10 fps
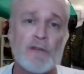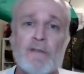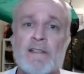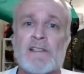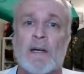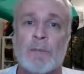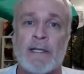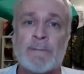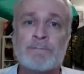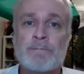Defense
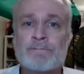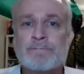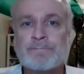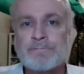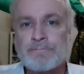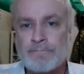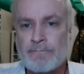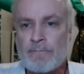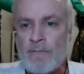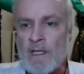Company.
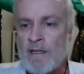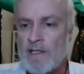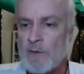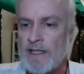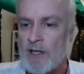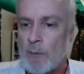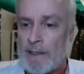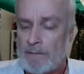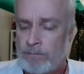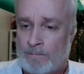That's what they go
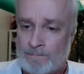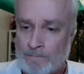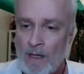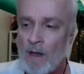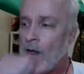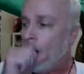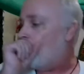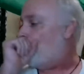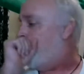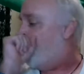by.
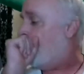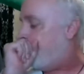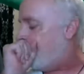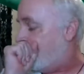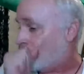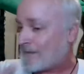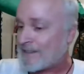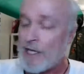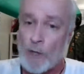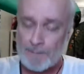I'll
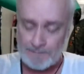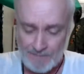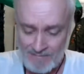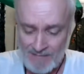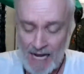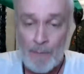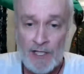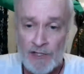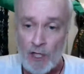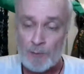tell you what, I'm
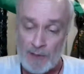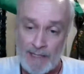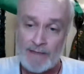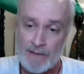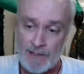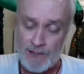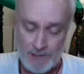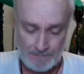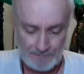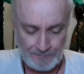going to start playing
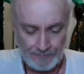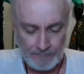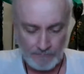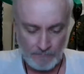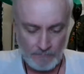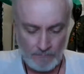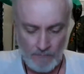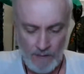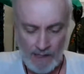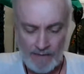this,
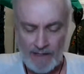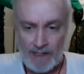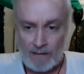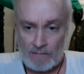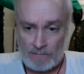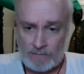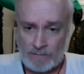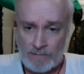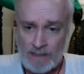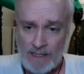and then
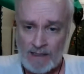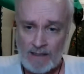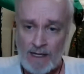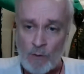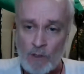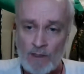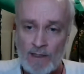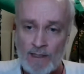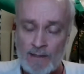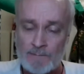I
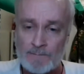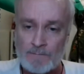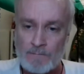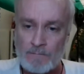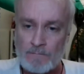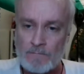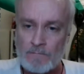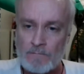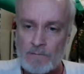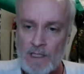will
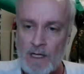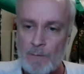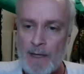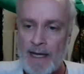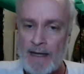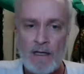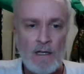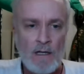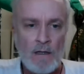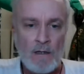come back.
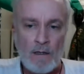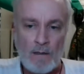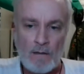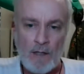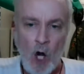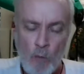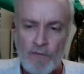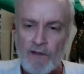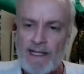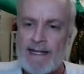
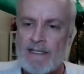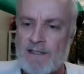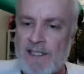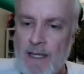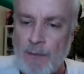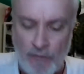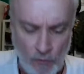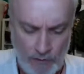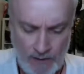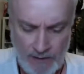Hopefully I can skip
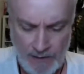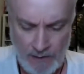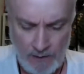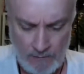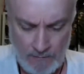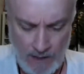through this.